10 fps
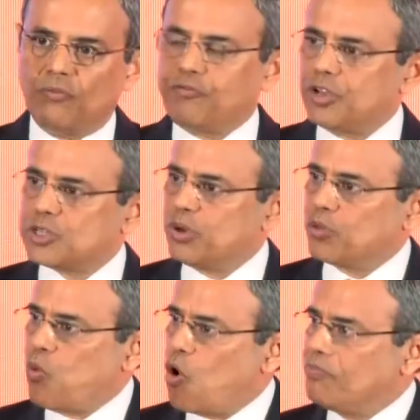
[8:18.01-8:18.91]
filled
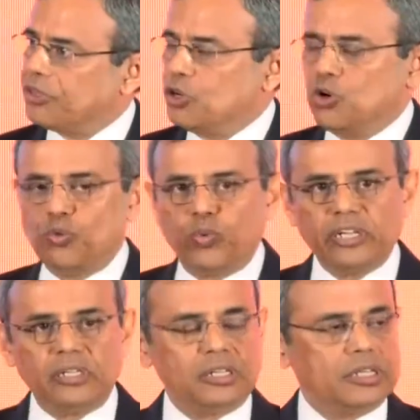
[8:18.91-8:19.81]
with warmth and
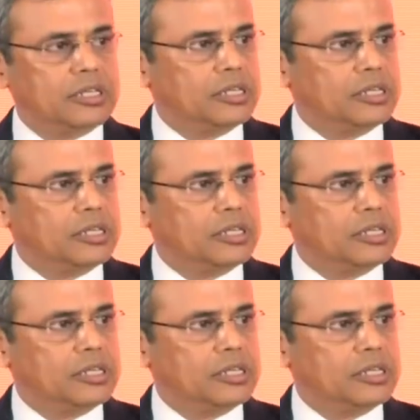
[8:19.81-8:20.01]
goodwill,